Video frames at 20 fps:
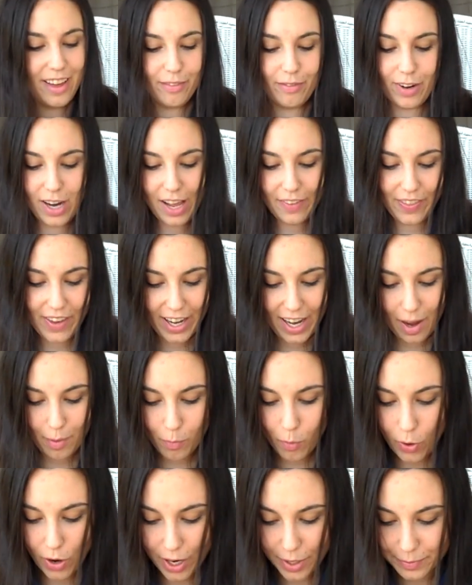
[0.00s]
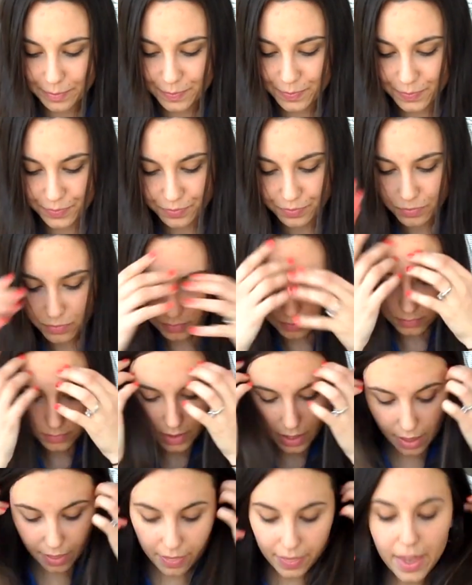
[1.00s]
forgot that I got more.
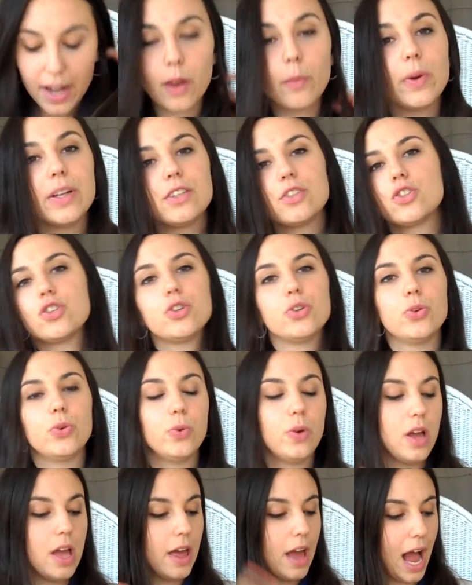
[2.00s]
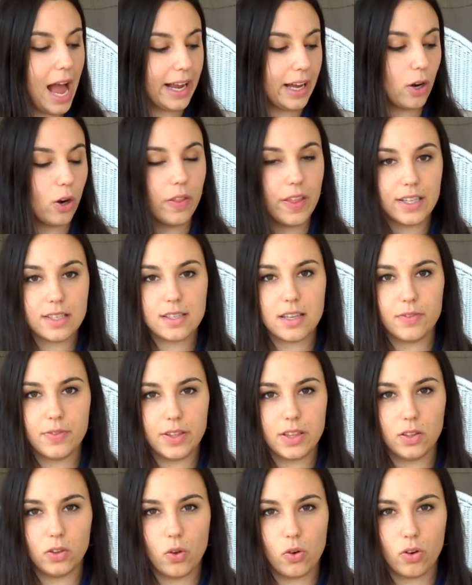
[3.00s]
Then I went to, I got all that stuff
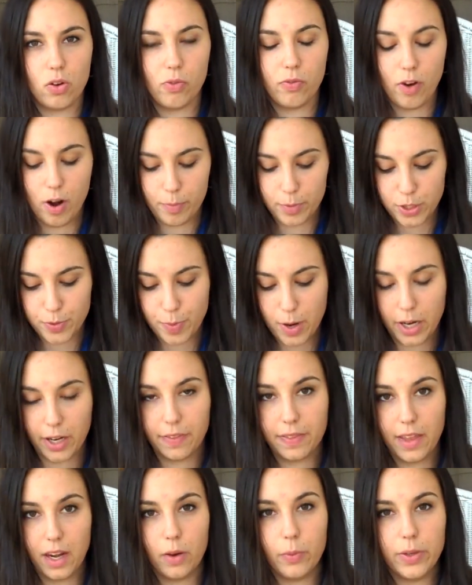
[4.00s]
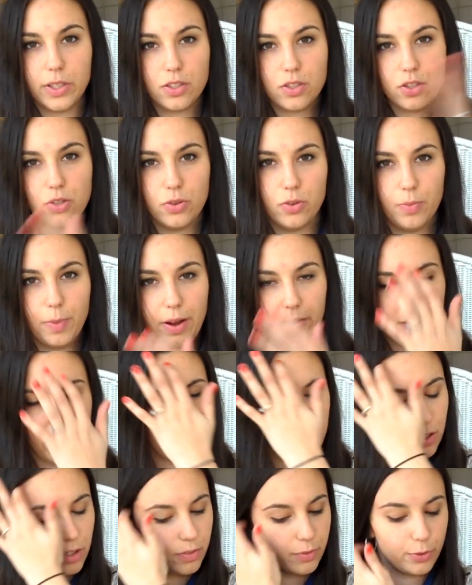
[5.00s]
at the local farmer's market. Then I went to my
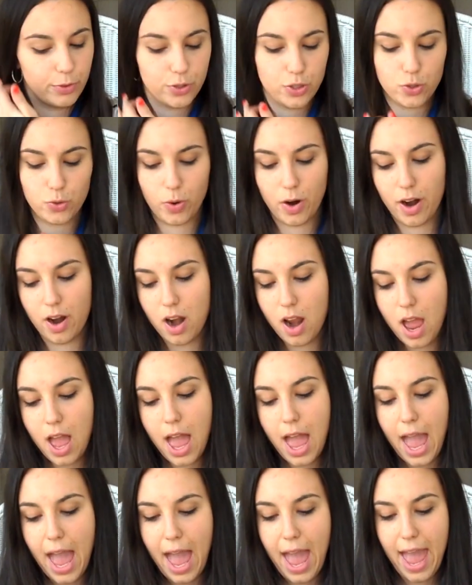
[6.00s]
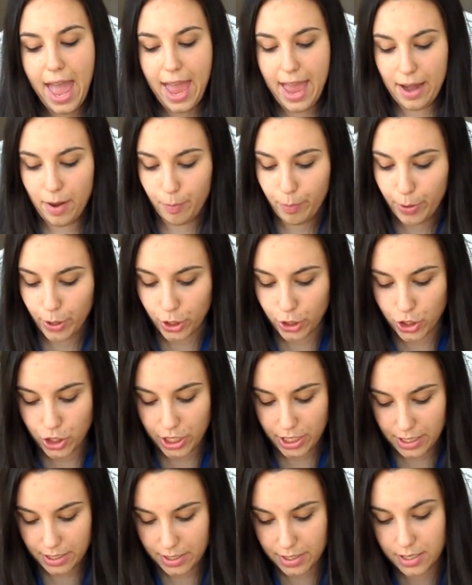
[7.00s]
regular food store and
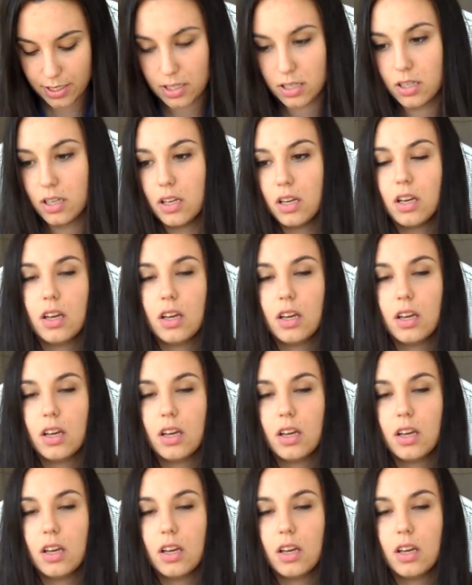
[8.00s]
purchased